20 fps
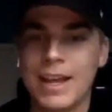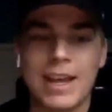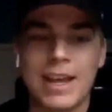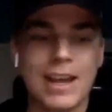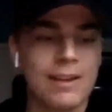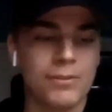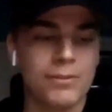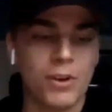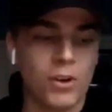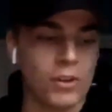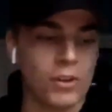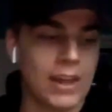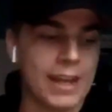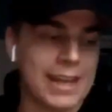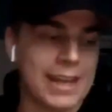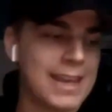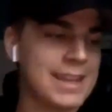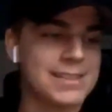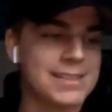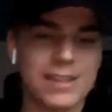if they're like
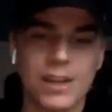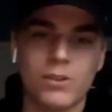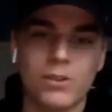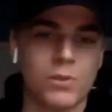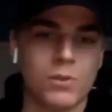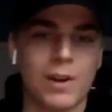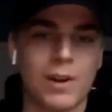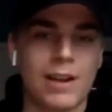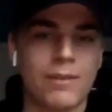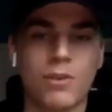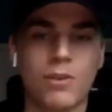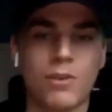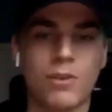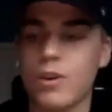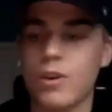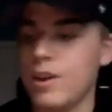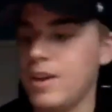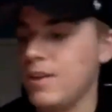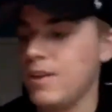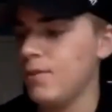in sales or
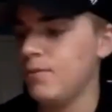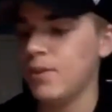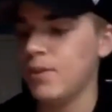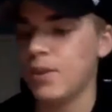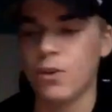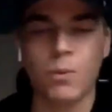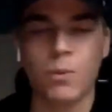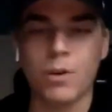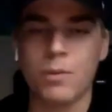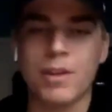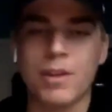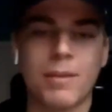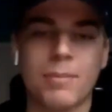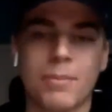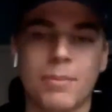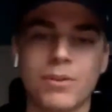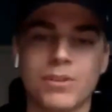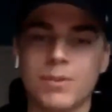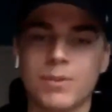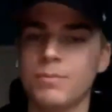whatever, even if they don't want to be that
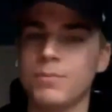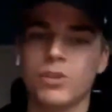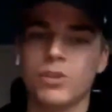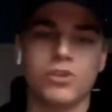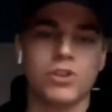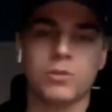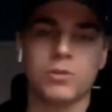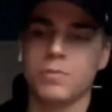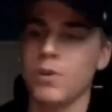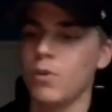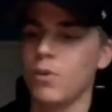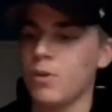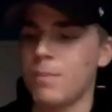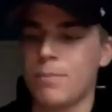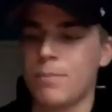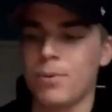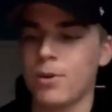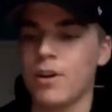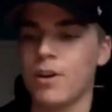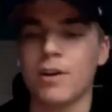person, to just be able to
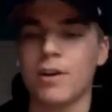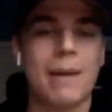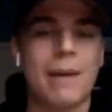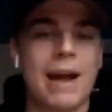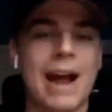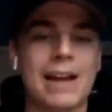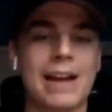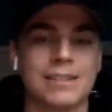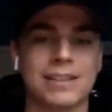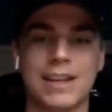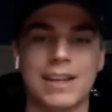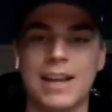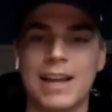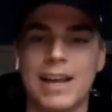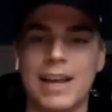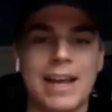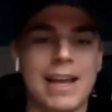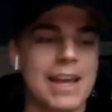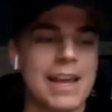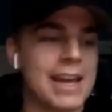put on a mask
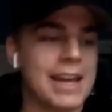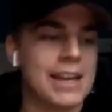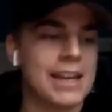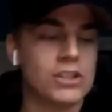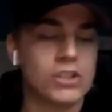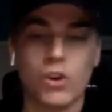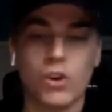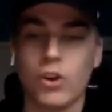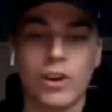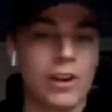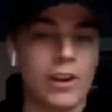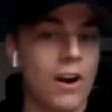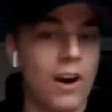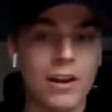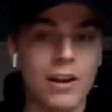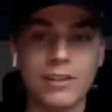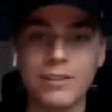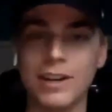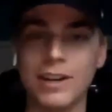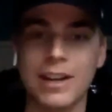and turn it
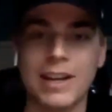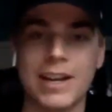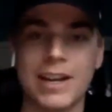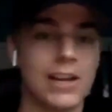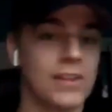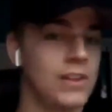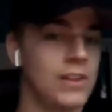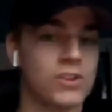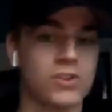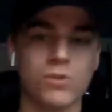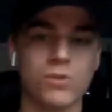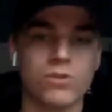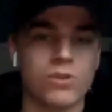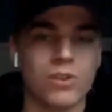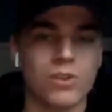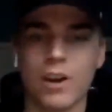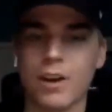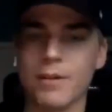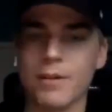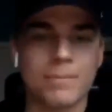on. And then as soon as you're
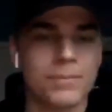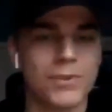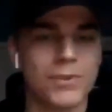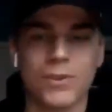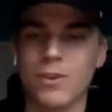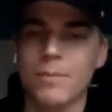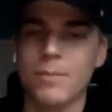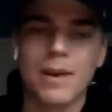done, turn it